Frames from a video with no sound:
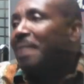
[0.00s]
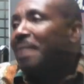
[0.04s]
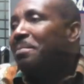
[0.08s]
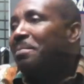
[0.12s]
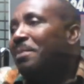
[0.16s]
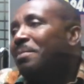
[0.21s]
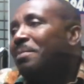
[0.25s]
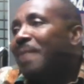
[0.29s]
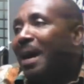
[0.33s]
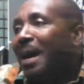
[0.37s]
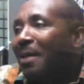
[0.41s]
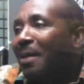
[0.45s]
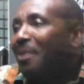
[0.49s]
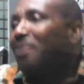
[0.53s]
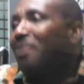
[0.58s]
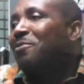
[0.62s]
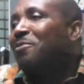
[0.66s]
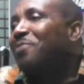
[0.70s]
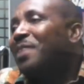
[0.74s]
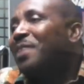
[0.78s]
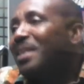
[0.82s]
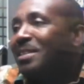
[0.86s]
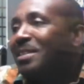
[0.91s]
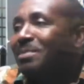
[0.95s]
be a
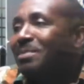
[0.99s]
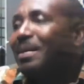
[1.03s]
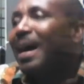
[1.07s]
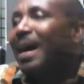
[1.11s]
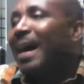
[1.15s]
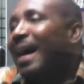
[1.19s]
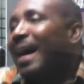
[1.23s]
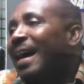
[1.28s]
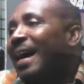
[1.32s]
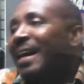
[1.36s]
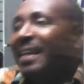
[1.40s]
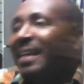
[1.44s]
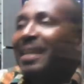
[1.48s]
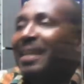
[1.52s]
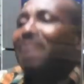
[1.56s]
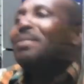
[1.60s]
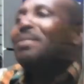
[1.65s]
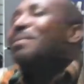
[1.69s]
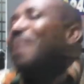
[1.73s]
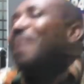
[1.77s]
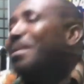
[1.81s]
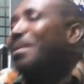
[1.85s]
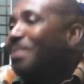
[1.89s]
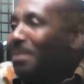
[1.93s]
conference, yeah.
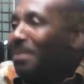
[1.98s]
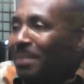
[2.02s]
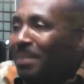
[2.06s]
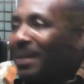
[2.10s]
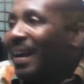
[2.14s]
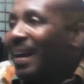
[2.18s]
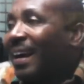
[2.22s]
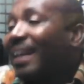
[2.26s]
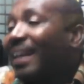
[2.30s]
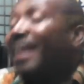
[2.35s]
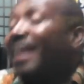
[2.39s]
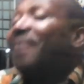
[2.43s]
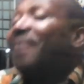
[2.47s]
Yabema bibi kakra